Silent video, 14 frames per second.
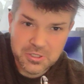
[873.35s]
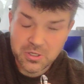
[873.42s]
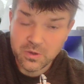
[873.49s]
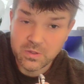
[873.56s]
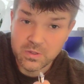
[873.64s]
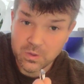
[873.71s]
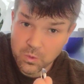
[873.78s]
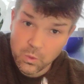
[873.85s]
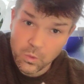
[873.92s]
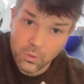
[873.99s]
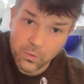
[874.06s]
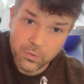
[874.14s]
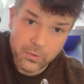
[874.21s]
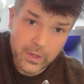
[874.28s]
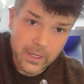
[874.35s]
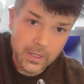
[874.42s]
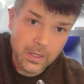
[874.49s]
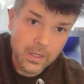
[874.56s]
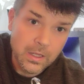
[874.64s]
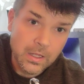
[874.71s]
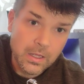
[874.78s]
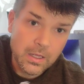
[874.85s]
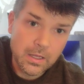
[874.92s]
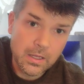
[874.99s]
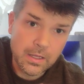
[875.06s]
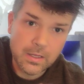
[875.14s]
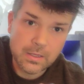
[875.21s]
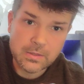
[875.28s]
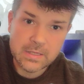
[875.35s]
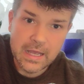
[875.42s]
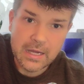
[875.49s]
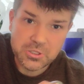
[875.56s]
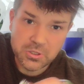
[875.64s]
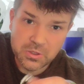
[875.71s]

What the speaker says: It's a cool thing, and it's actually